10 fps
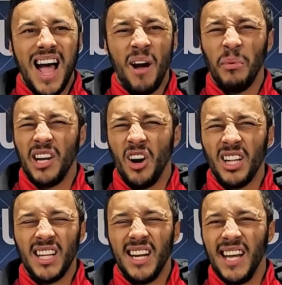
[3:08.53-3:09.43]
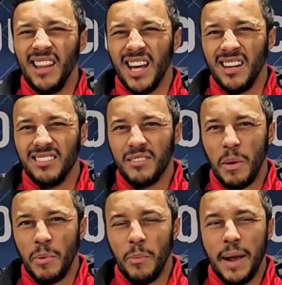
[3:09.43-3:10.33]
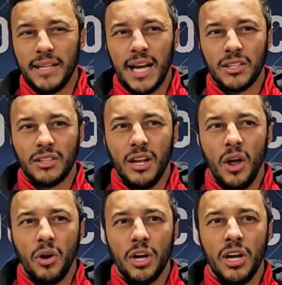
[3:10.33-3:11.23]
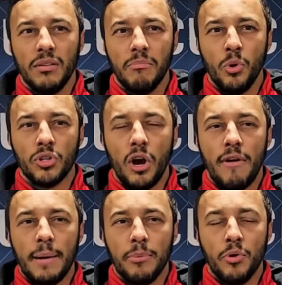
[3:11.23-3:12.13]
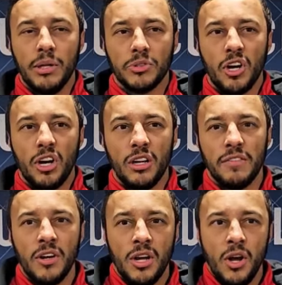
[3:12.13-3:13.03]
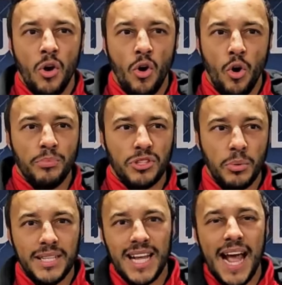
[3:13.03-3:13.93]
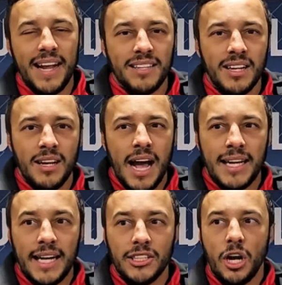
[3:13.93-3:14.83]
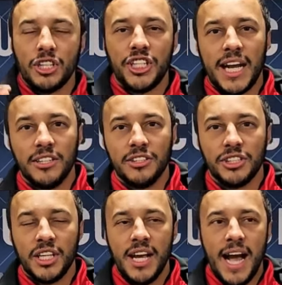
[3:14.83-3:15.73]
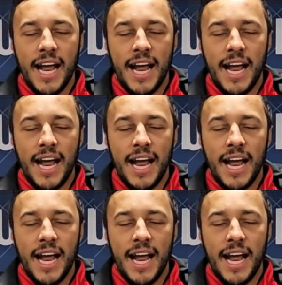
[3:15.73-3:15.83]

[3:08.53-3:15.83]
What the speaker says: And we kind of did neither when we made that longer, more direct ball. It was kind of up to his head, and then he's got a challenge.